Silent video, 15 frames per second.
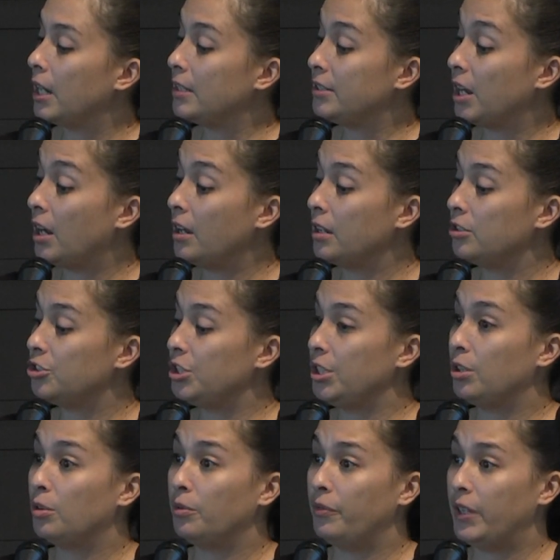
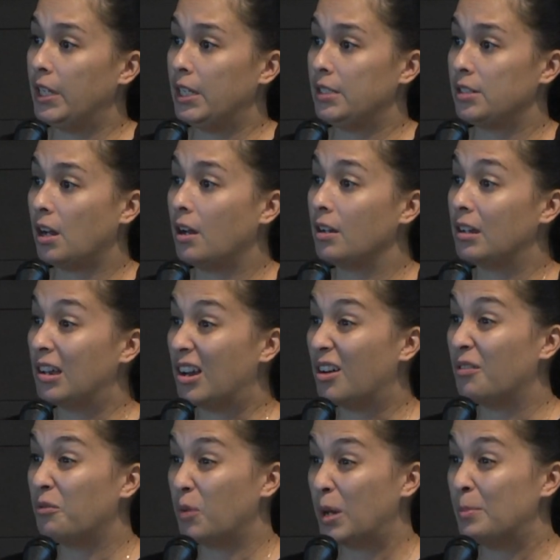
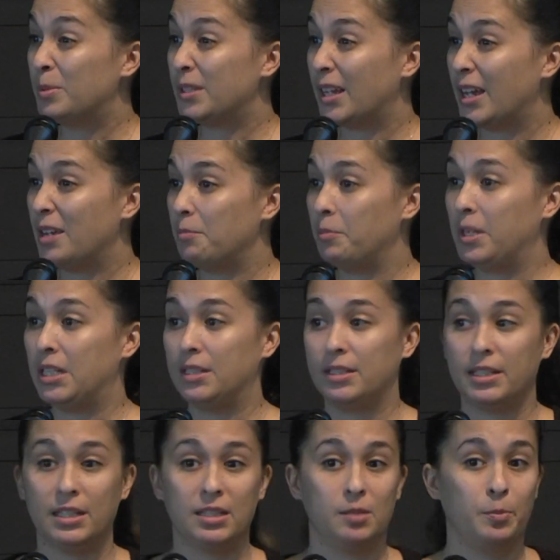.gov.gov website
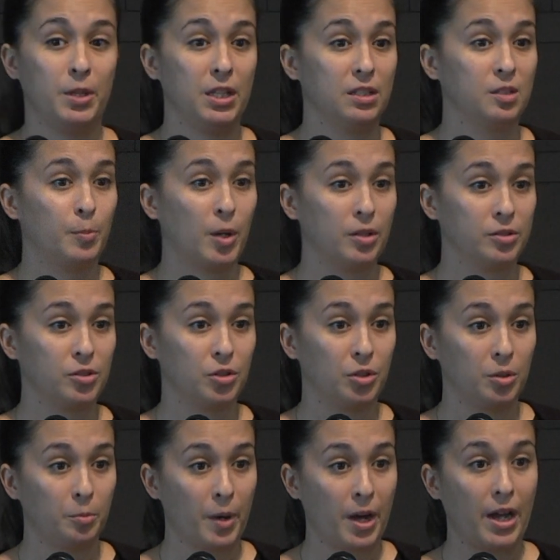means it's being
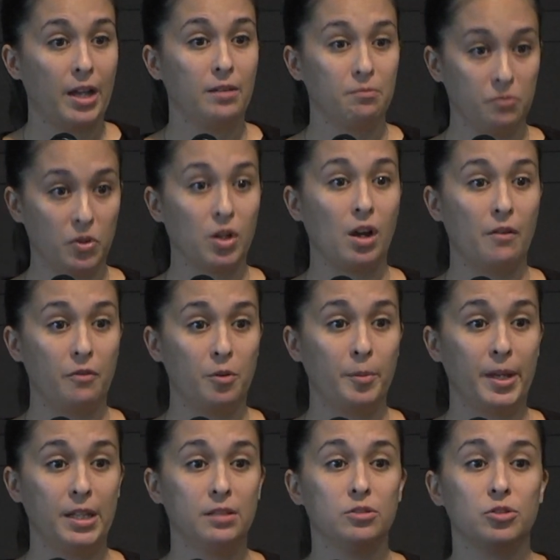sponsored by the
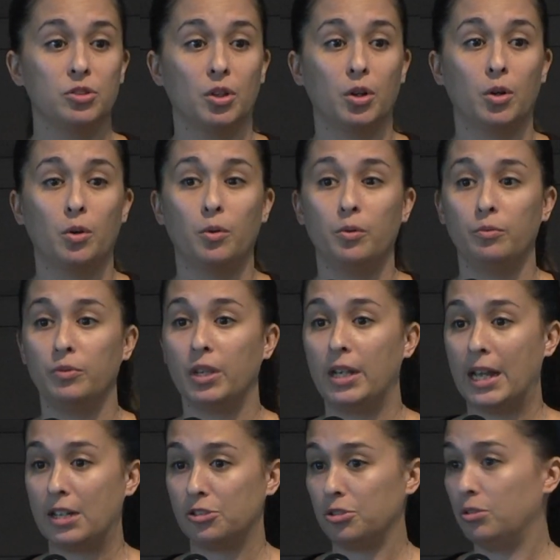government, so the
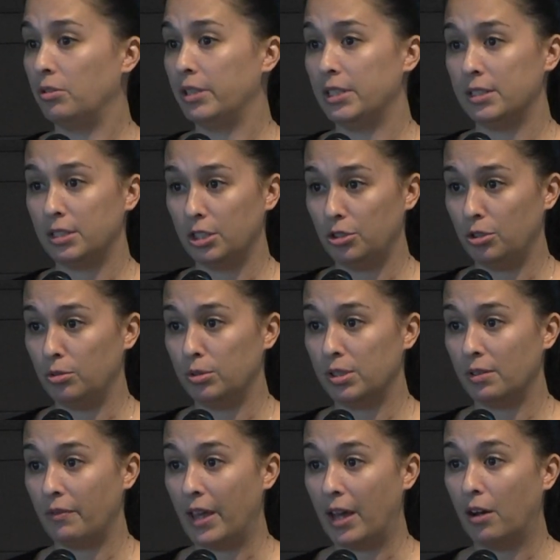National Institutes
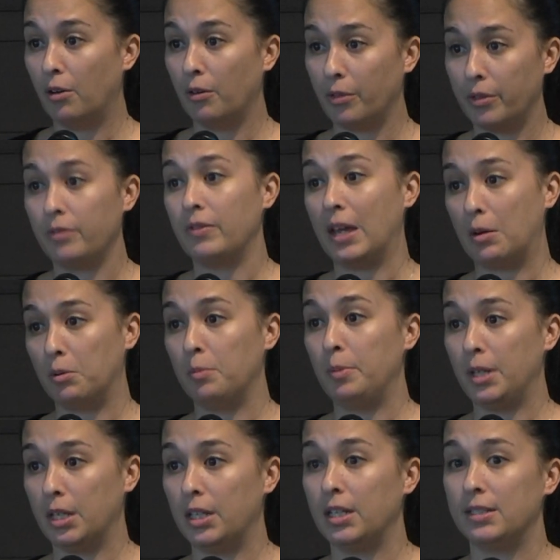of Health, that would
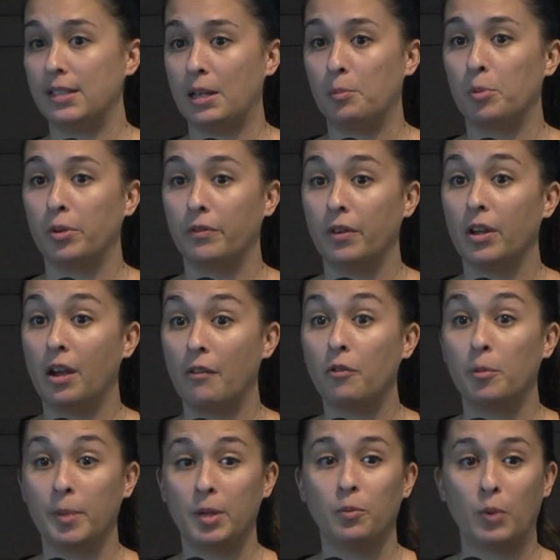be an example of a
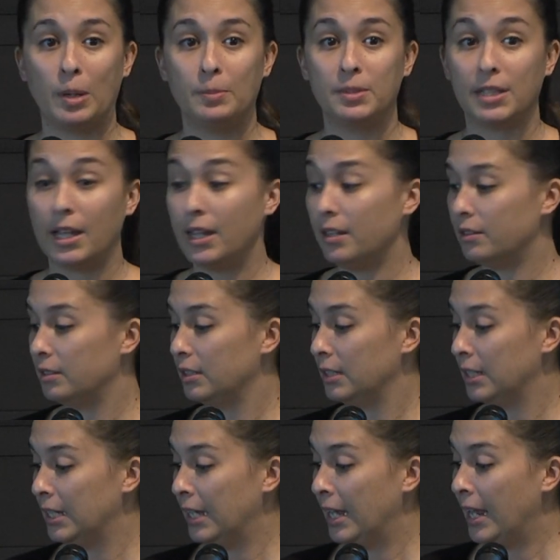government website.
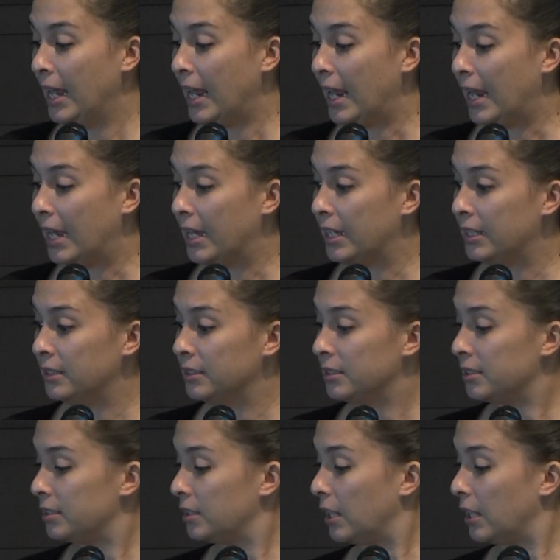And